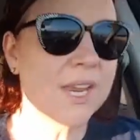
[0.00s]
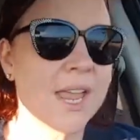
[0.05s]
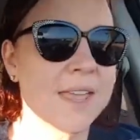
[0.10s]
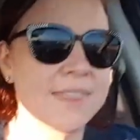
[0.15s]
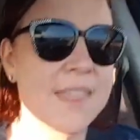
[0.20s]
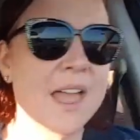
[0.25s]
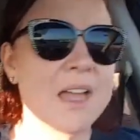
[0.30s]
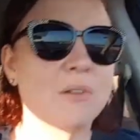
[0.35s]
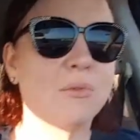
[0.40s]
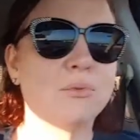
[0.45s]

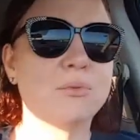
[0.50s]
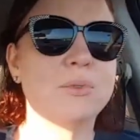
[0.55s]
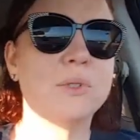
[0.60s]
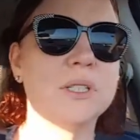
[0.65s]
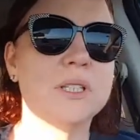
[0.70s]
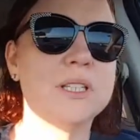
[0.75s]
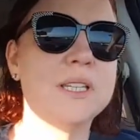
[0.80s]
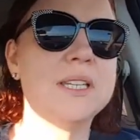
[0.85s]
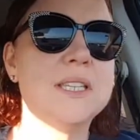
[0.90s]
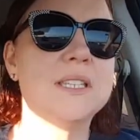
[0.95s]
And that
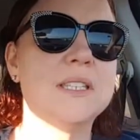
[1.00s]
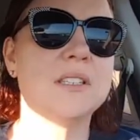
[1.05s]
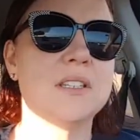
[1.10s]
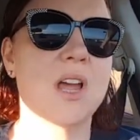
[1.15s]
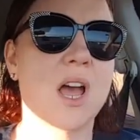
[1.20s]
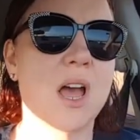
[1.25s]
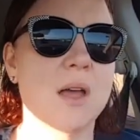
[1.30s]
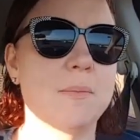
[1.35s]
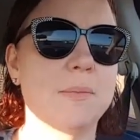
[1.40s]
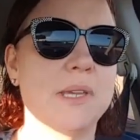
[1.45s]
really
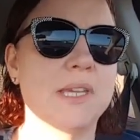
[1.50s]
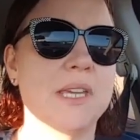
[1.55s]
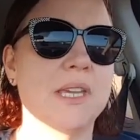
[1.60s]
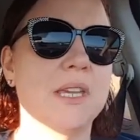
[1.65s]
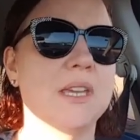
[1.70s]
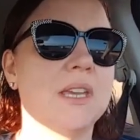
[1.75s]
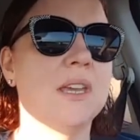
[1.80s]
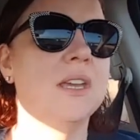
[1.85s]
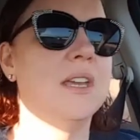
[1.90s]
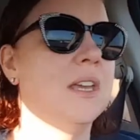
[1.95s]
stopped me
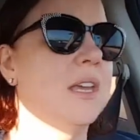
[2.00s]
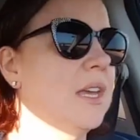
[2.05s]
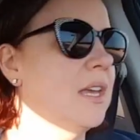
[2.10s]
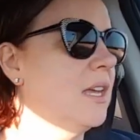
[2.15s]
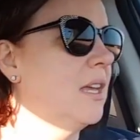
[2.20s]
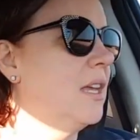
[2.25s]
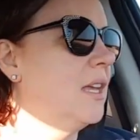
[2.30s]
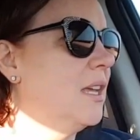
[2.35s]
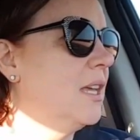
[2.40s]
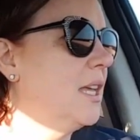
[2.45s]

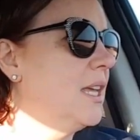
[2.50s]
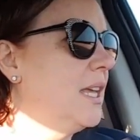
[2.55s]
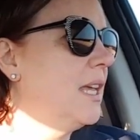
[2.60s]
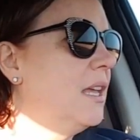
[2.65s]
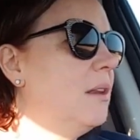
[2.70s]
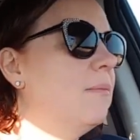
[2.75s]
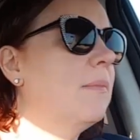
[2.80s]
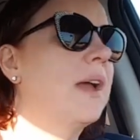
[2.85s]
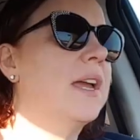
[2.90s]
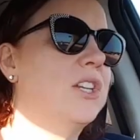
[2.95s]

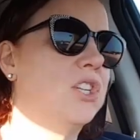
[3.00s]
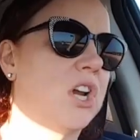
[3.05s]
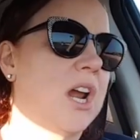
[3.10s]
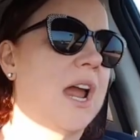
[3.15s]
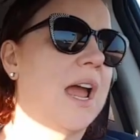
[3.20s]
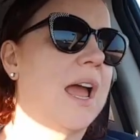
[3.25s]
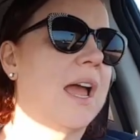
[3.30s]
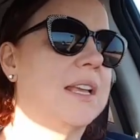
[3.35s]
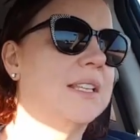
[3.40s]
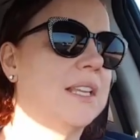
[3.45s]
in my
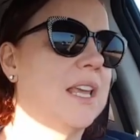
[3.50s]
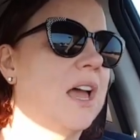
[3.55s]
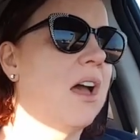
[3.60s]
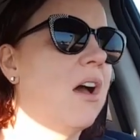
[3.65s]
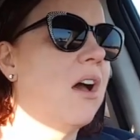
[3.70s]
tracks.